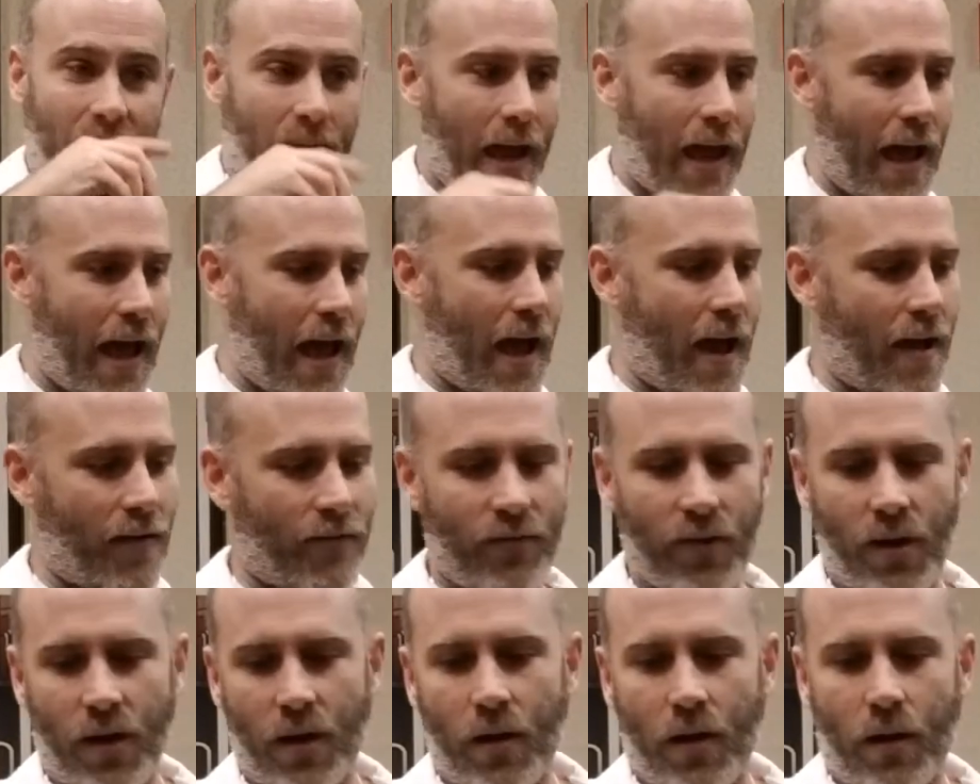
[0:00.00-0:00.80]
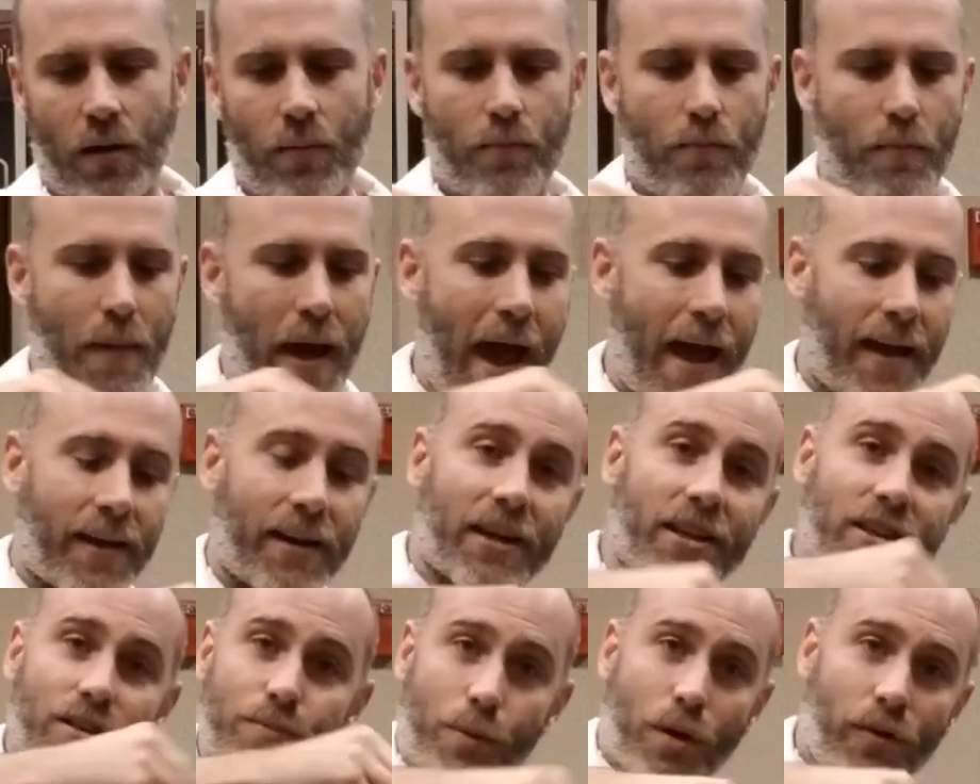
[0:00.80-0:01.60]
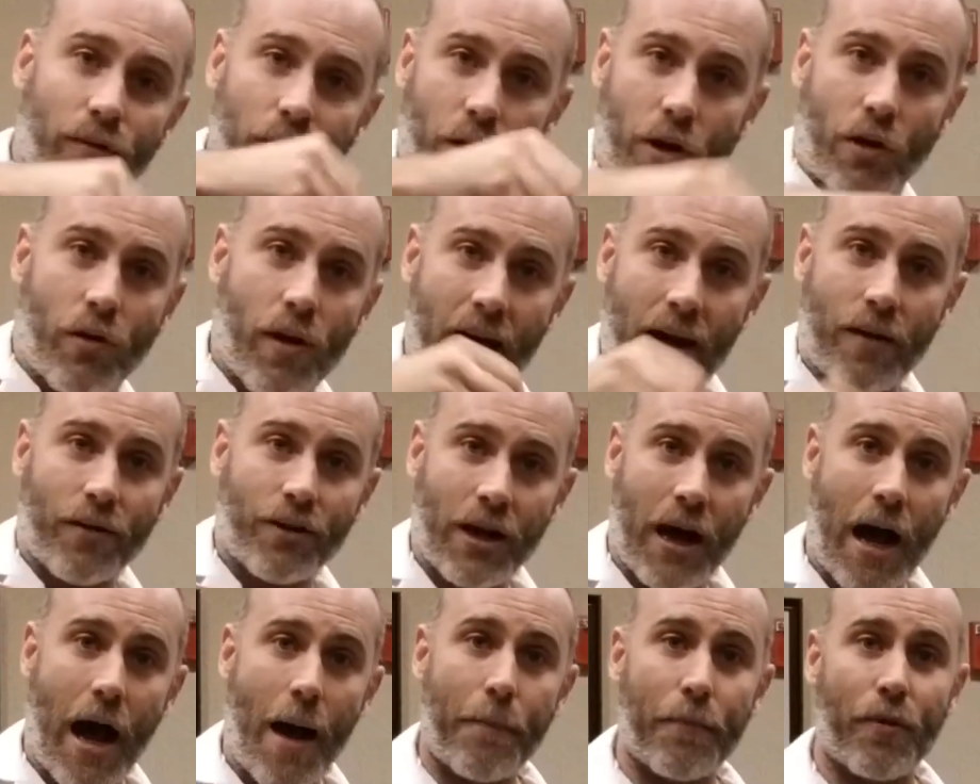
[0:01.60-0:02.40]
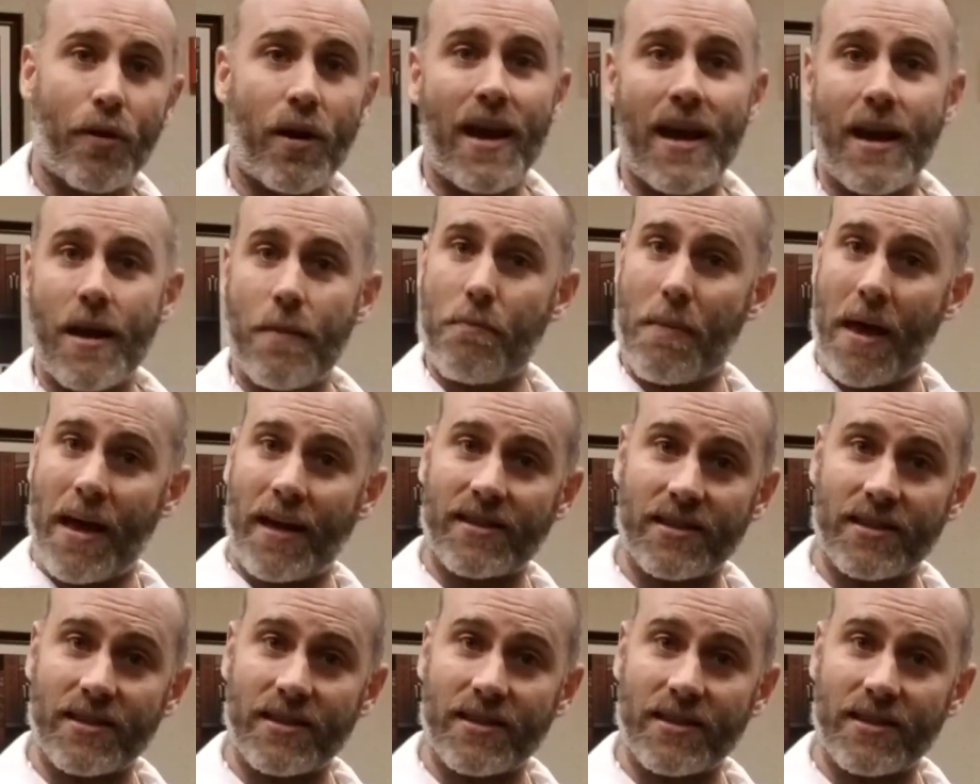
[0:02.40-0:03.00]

have magnets moving around copper and it makes